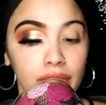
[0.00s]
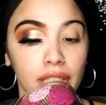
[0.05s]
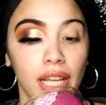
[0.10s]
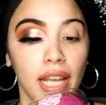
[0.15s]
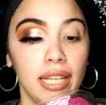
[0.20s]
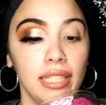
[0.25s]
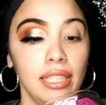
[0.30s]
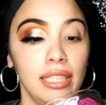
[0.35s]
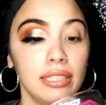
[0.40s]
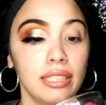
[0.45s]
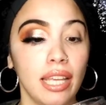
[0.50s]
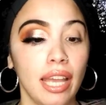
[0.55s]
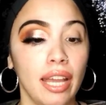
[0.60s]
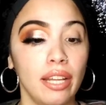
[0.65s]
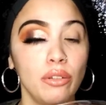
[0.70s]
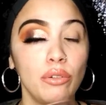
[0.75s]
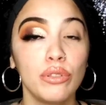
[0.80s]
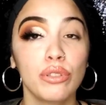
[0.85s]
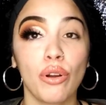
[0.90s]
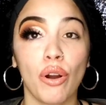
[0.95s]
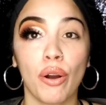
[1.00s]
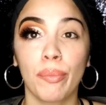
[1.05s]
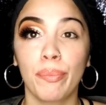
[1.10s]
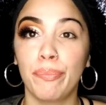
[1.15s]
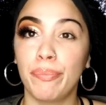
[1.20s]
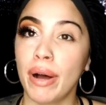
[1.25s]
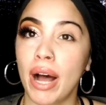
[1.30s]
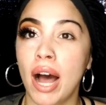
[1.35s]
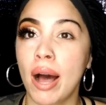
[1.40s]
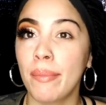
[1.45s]
and these candles are
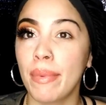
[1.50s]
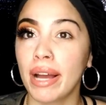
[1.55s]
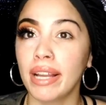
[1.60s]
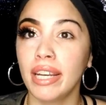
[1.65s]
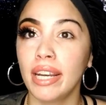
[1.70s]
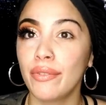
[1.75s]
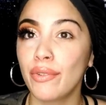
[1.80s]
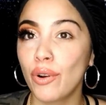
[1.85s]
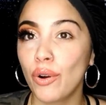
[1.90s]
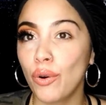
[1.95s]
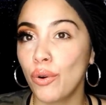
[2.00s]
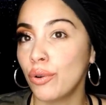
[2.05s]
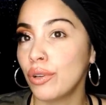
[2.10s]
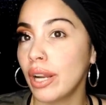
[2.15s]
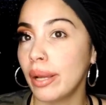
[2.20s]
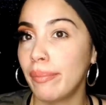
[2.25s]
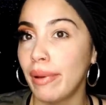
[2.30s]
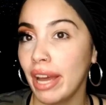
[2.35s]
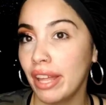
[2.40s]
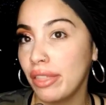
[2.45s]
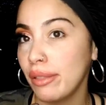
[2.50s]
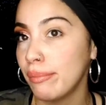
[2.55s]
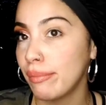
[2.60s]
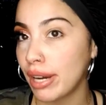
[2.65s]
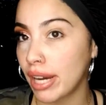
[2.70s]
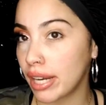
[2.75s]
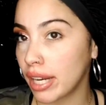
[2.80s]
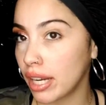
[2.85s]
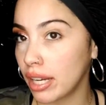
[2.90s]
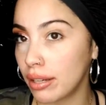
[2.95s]
bomb. I never owned a Bath and
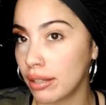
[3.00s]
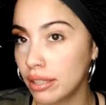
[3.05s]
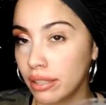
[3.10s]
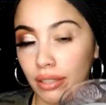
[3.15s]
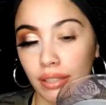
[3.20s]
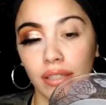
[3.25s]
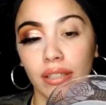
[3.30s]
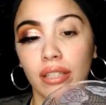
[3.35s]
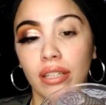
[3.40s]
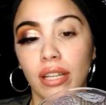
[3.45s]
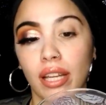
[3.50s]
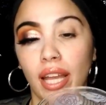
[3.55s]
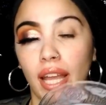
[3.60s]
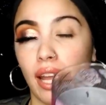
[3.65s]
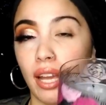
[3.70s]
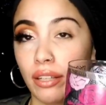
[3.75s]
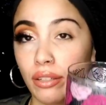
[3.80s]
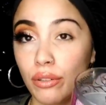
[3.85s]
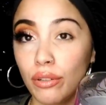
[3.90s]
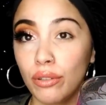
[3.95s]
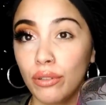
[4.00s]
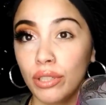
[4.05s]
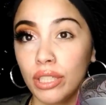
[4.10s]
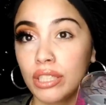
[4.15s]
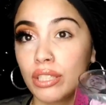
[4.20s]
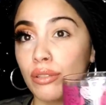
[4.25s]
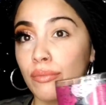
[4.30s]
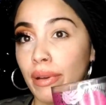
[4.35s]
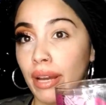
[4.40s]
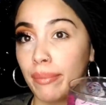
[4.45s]
Body candle
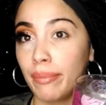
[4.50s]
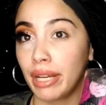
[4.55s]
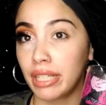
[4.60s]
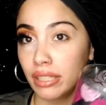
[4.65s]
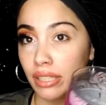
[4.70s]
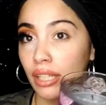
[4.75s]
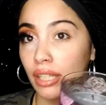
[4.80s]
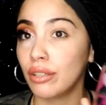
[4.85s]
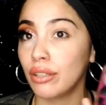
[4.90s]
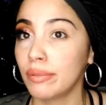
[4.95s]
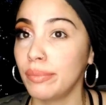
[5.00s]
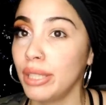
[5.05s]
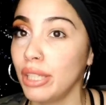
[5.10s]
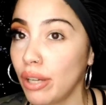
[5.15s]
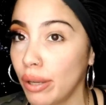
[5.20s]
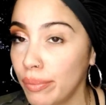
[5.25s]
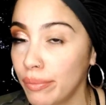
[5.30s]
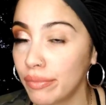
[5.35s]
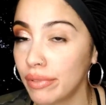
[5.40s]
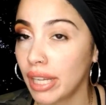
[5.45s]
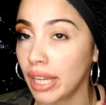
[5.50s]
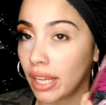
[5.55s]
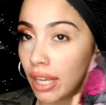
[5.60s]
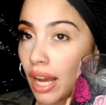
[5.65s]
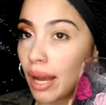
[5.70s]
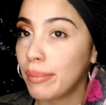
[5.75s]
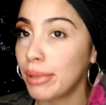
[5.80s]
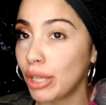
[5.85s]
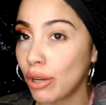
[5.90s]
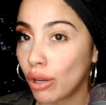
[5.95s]
until my bestie hooked me up, like
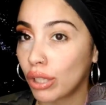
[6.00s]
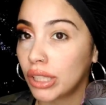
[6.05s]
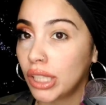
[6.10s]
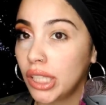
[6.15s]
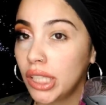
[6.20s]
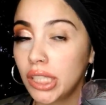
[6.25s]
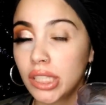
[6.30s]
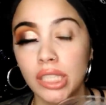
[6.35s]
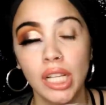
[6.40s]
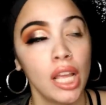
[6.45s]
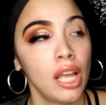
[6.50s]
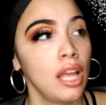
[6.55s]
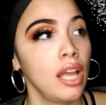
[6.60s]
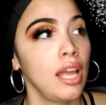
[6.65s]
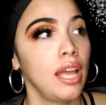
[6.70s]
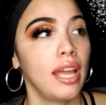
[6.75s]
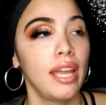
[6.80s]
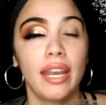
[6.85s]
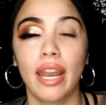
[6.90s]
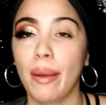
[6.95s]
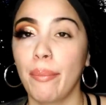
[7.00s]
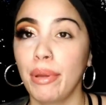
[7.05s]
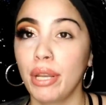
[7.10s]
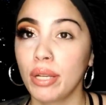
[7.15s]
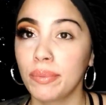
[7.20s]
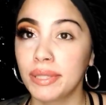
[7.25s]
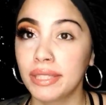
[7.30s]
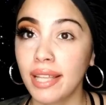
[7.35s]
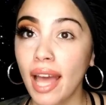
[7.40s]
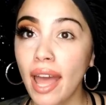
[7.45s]
got me on this, and I've
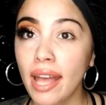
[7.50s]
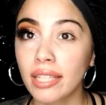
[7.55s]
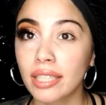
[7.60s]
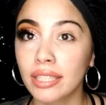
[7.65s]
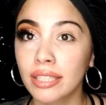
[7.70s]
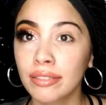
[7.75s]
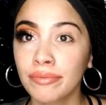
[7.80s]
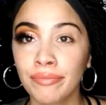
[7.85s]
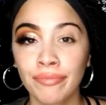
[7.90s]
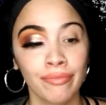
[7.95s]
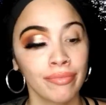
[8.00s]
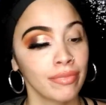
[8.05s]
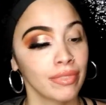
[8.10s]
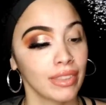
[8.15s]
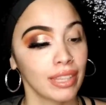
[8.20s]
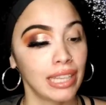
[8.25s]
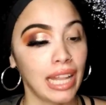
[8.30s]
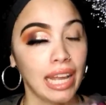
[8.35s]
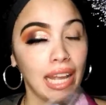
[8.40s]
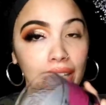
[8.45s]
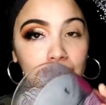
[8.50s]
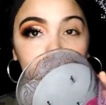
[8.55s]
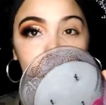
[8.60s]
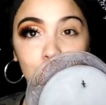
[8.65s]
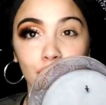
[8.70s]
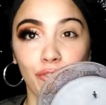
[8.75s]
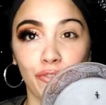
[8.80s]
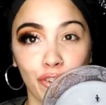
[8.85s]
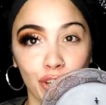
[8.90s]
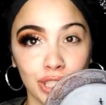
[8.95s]
been obsessed. Like,
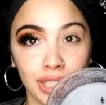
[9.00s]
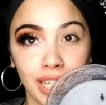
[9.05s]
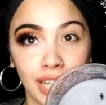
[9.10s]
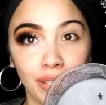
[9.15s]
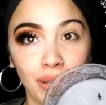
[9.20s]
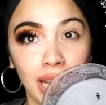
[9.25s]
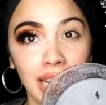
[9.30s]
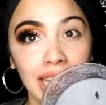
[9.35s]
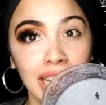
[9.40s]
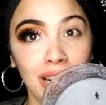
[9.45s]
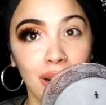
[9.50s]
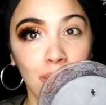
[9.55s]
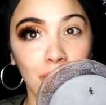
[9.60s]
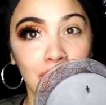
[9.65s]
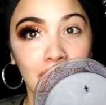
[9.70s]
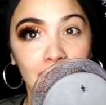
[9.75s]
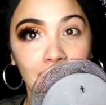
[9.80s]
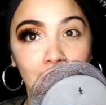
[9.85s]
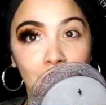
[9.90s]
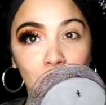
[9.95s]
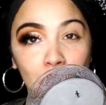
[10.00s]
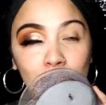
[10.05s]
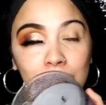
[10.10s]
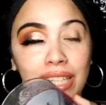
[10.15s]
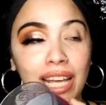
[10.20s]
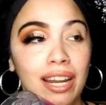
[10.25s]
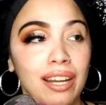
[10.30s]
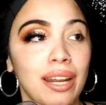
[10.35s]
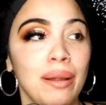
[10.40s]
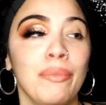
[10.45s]
this is the first candle I lit up when I got home
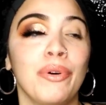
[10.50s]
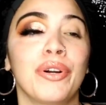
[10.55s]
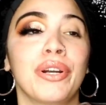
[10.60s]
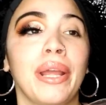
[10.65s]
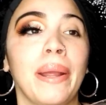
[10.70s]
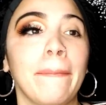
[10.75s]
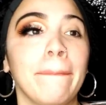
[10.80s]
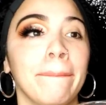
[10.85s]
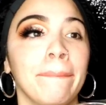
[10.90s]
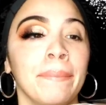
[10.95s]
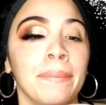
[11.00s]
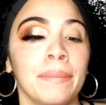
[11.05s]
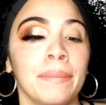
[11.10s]
Saturday morning,